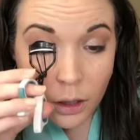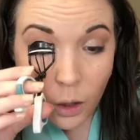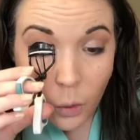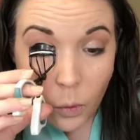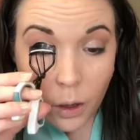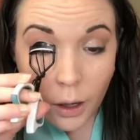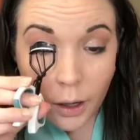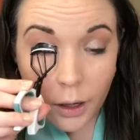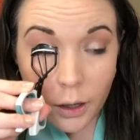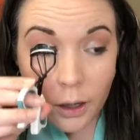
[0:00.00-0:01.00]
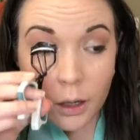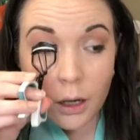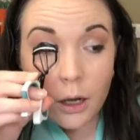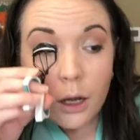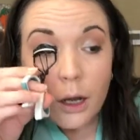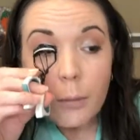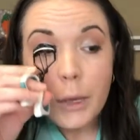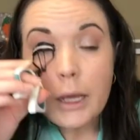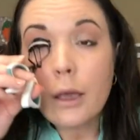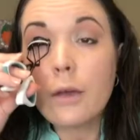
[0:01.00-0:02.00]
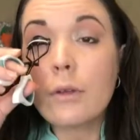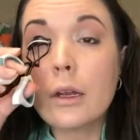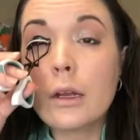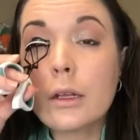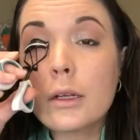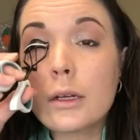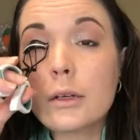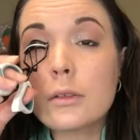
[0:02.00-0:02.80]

Or I might have it in here,